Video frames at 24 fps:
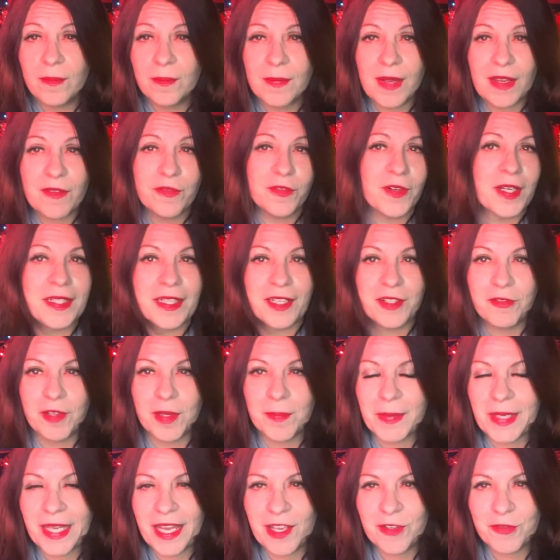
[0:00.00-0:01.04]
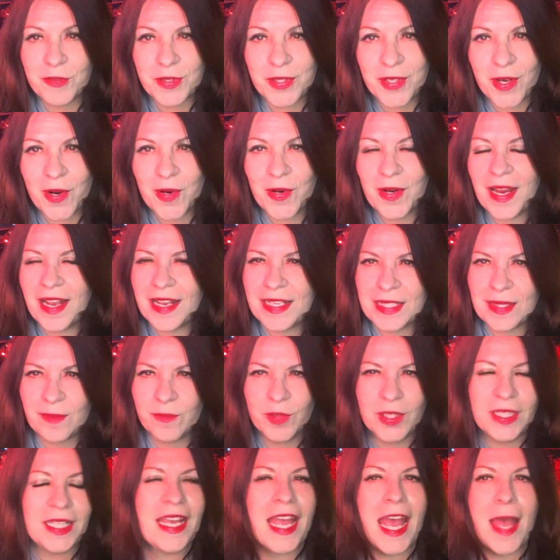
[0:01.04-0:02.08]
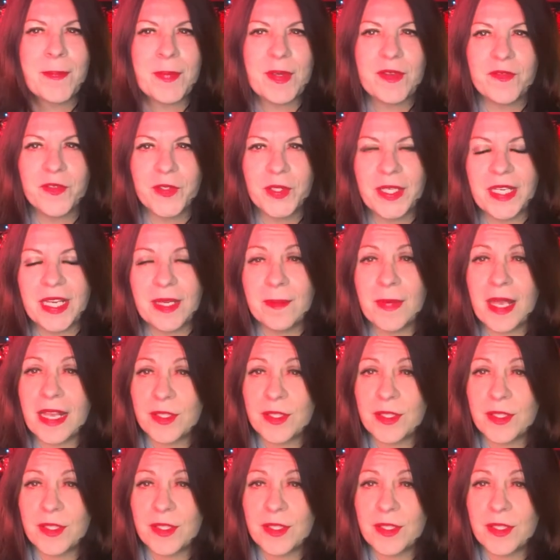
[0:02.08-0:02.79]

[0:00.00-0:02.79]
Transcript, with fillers: my friend at Grumpy Andrew's Horror House. I'm really happy for him,